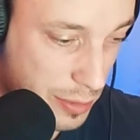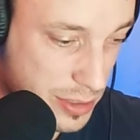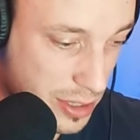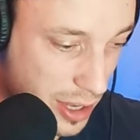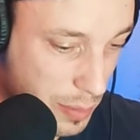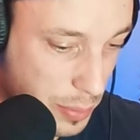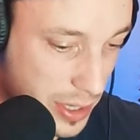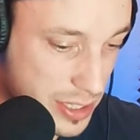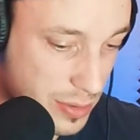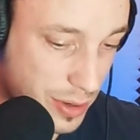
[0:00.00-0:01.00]
there was a lot of
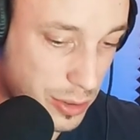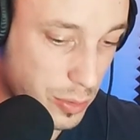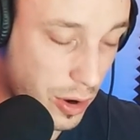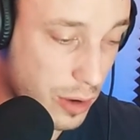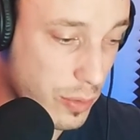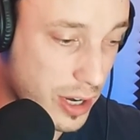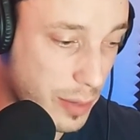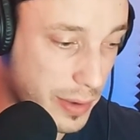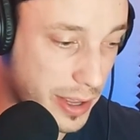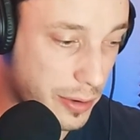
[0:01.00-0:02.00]
buzz around new hardware
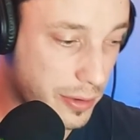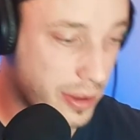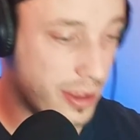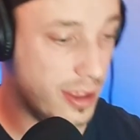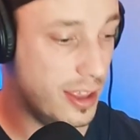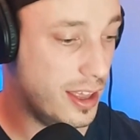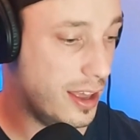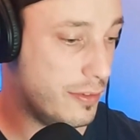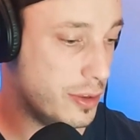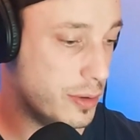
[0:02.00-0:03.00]
coming out
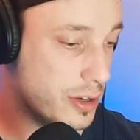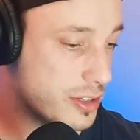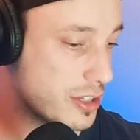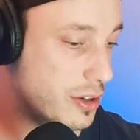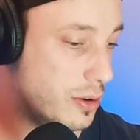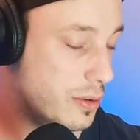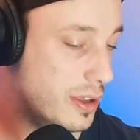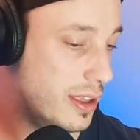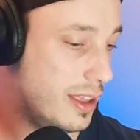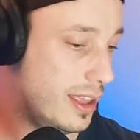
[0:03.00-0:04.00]
a few years ago.
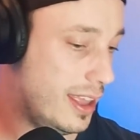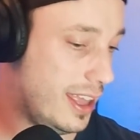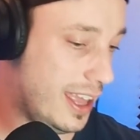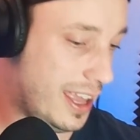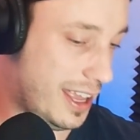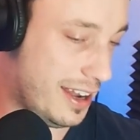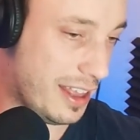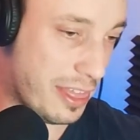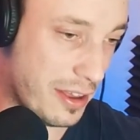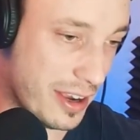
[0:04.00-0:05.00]
And
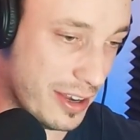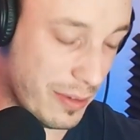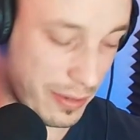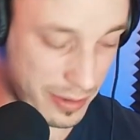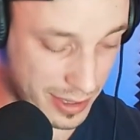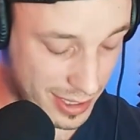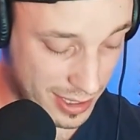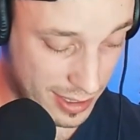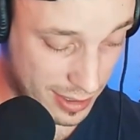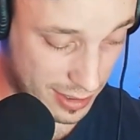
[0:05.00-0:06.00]
I thought,
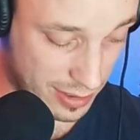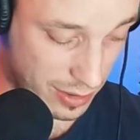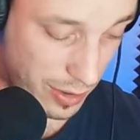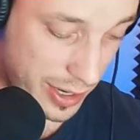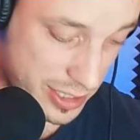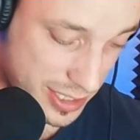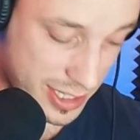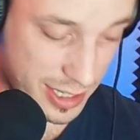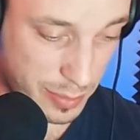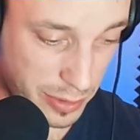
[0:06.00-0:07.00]
oh, I just
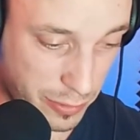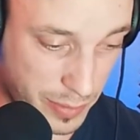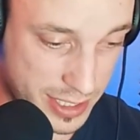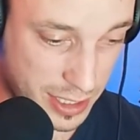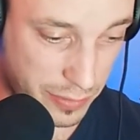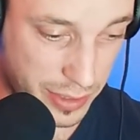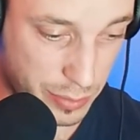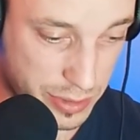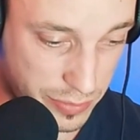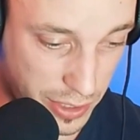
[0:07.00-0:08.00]
did the build for myself and
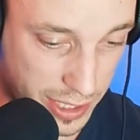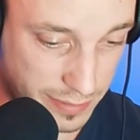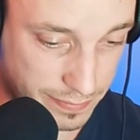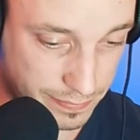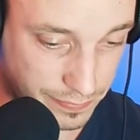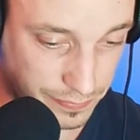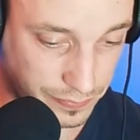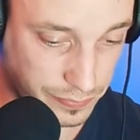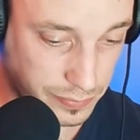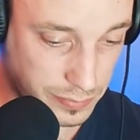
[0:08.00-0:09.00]
it was fun.
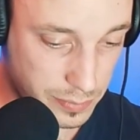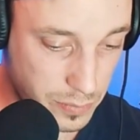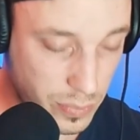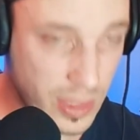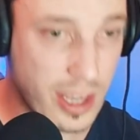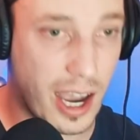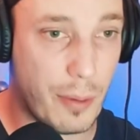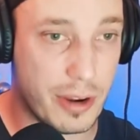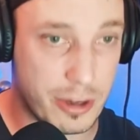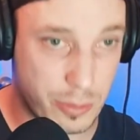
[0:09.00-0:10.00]
I
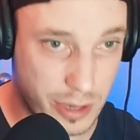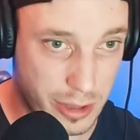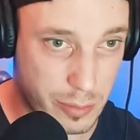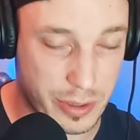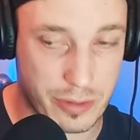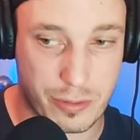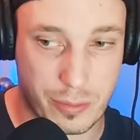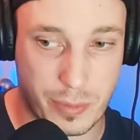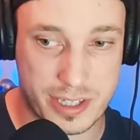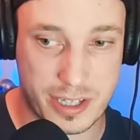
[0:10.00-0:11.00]
want to do another build for
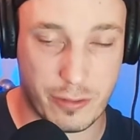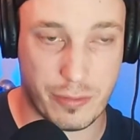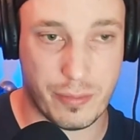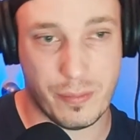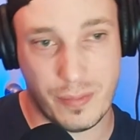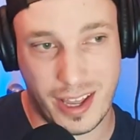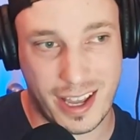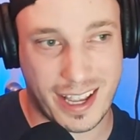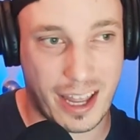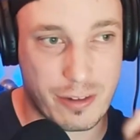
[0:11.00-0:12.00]
myself.
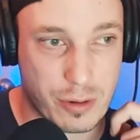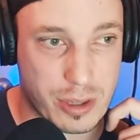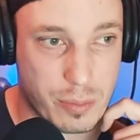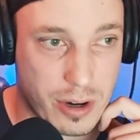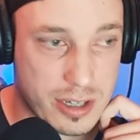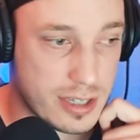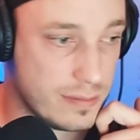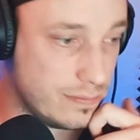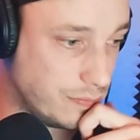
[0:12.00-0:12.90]
I can't afford the parts.